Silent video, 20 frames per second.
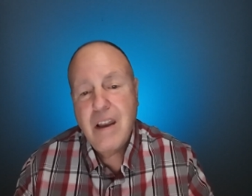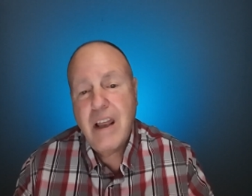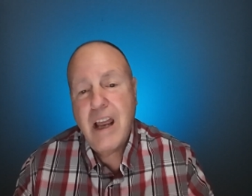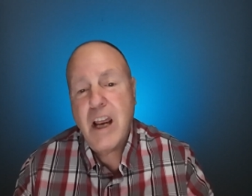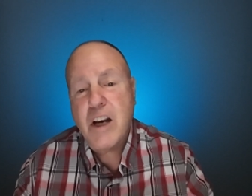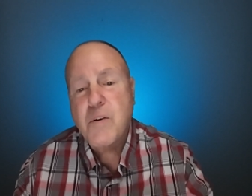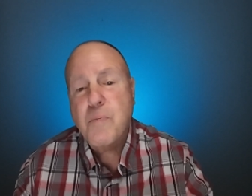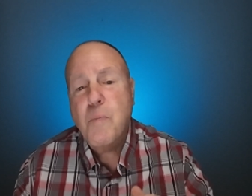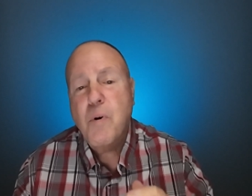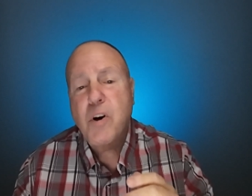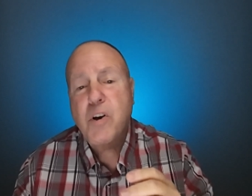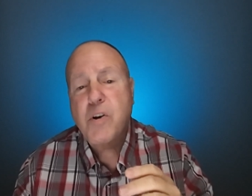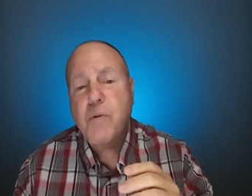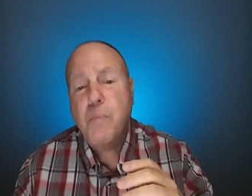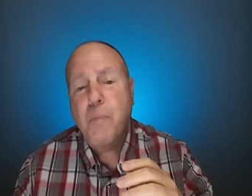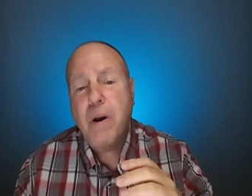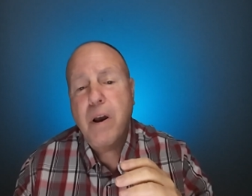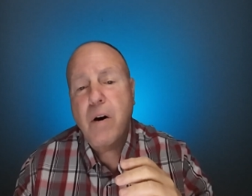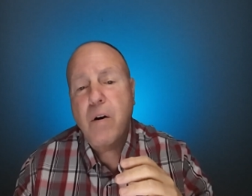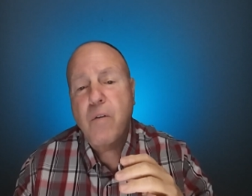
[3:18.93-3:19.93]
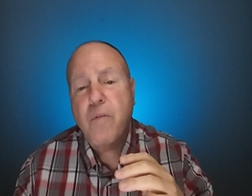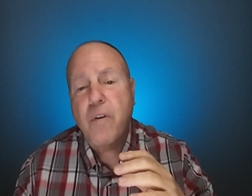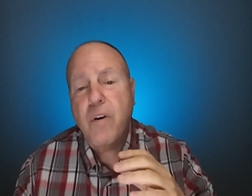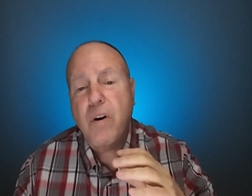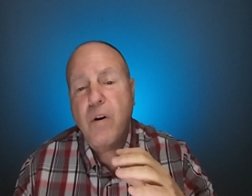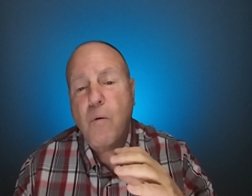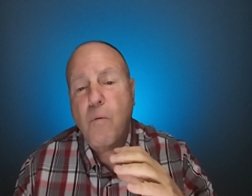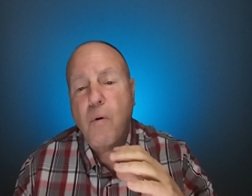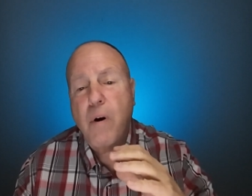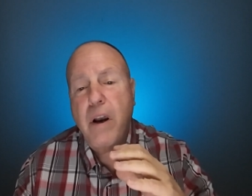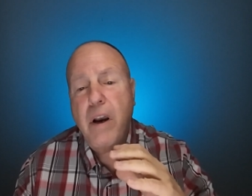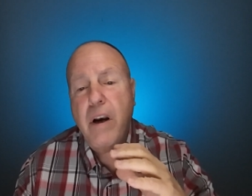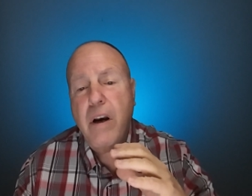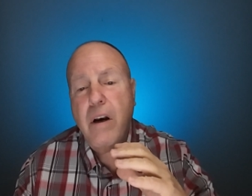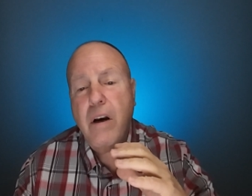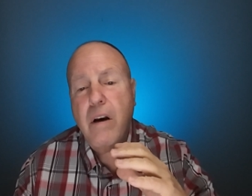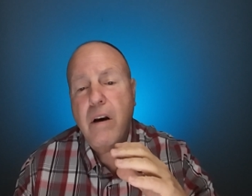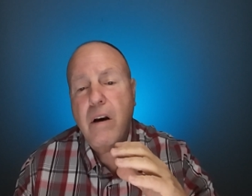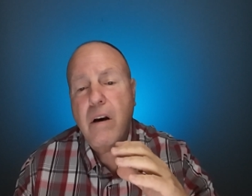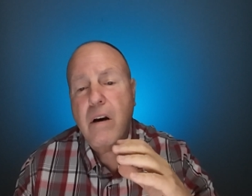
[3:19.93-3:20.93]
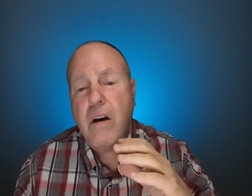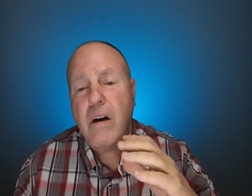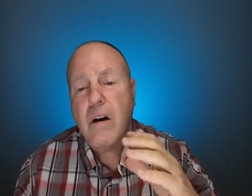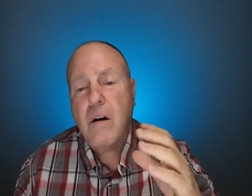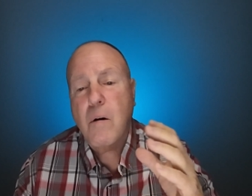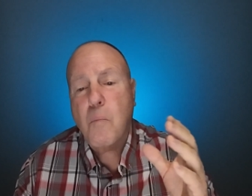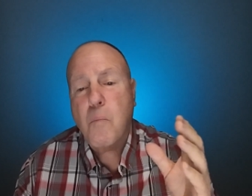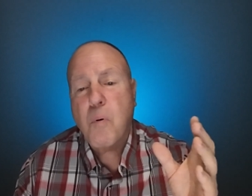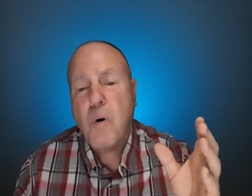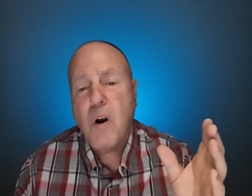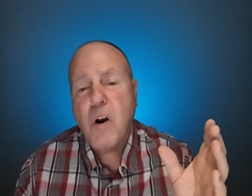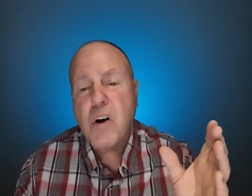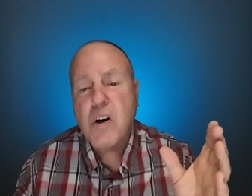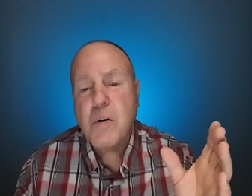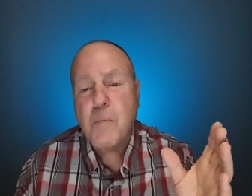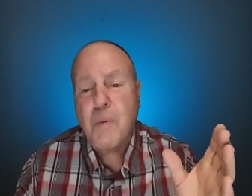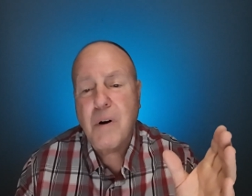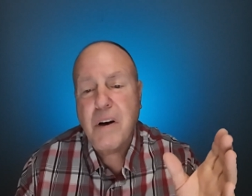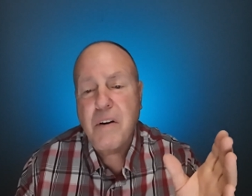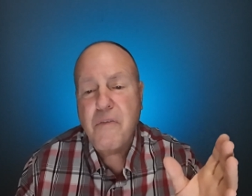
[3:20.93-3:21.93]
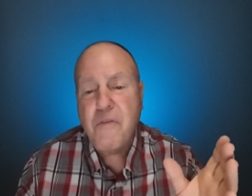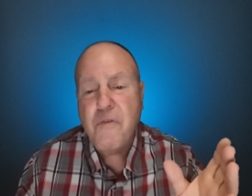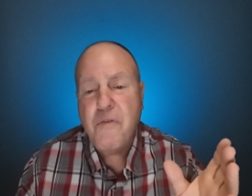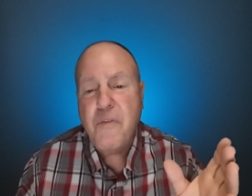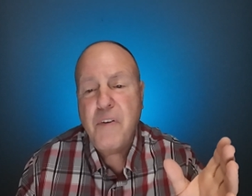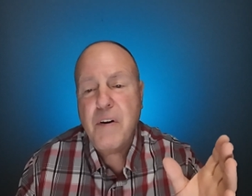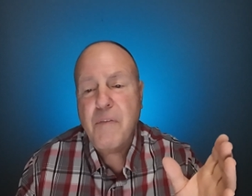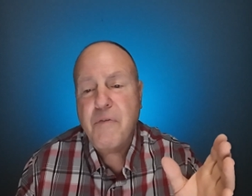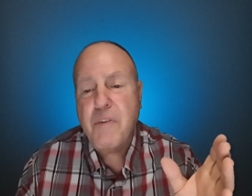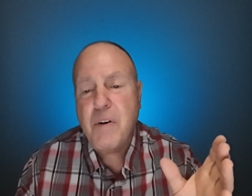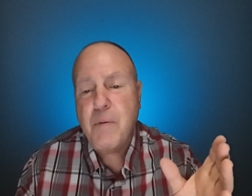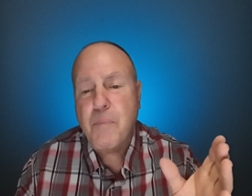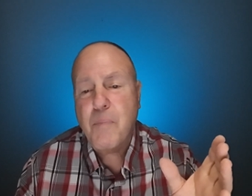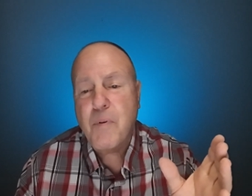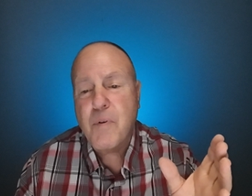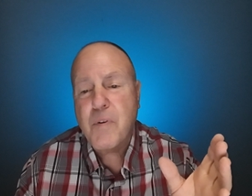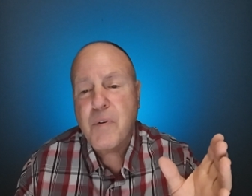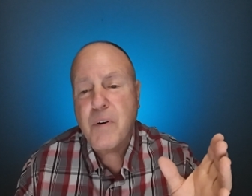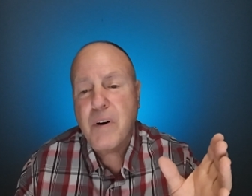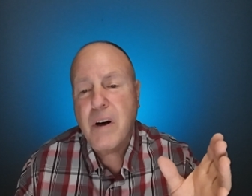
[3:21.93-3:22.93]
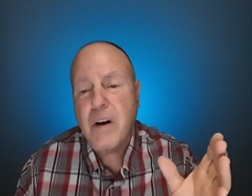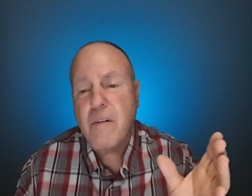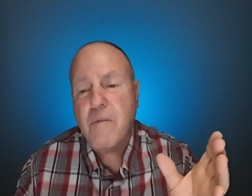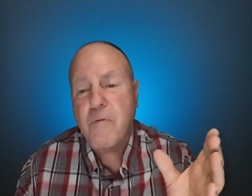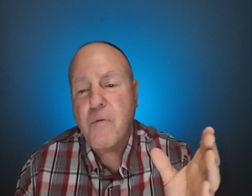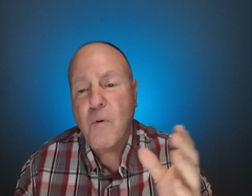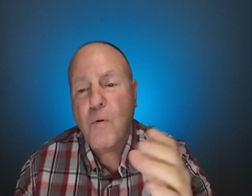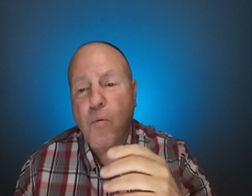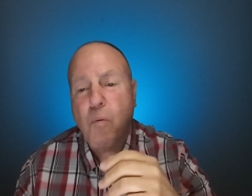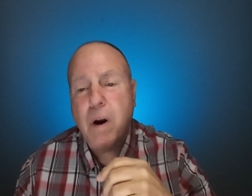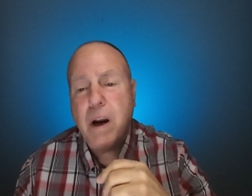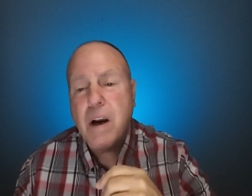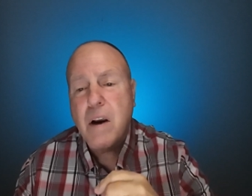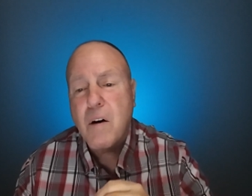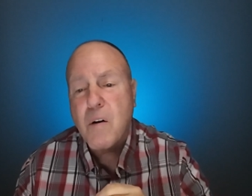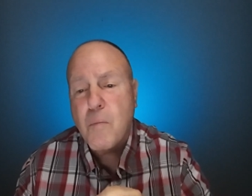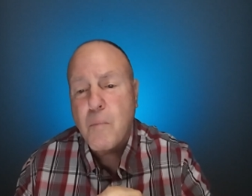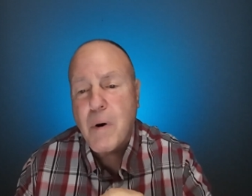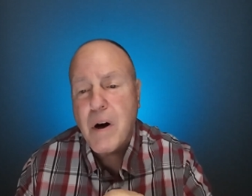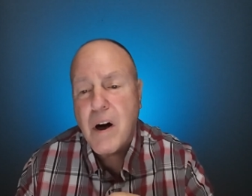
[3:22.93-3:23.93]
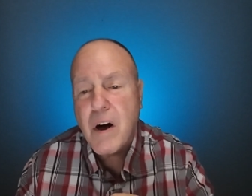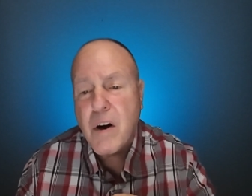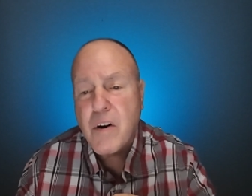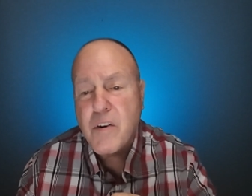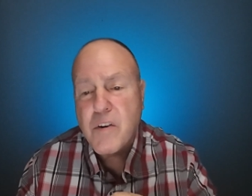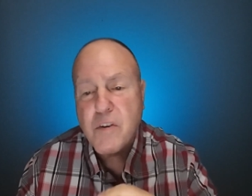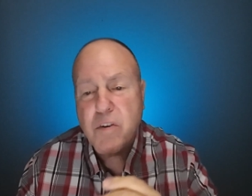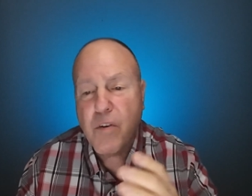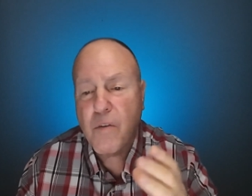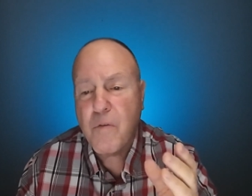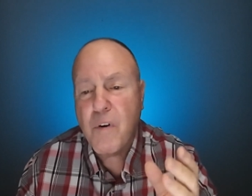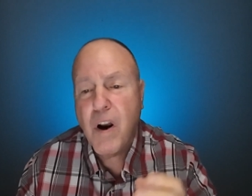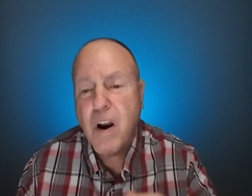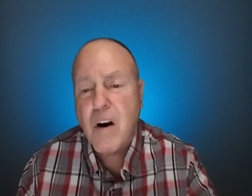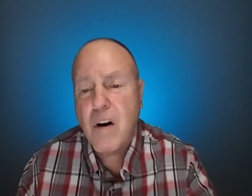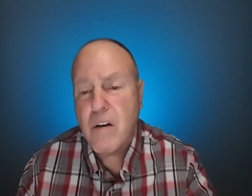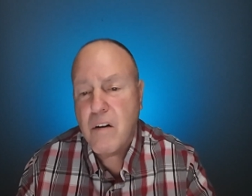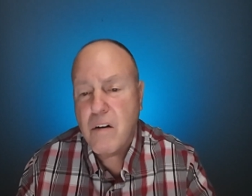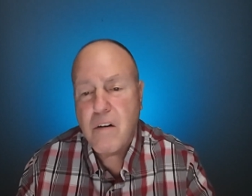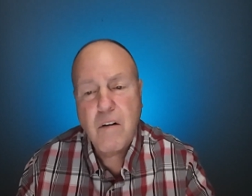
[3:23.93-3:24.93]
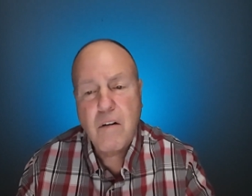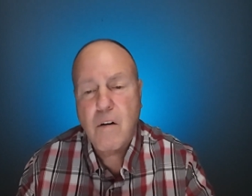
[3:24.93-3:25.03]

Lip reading: That's much better than the rate approximately 50% for regular marriages or not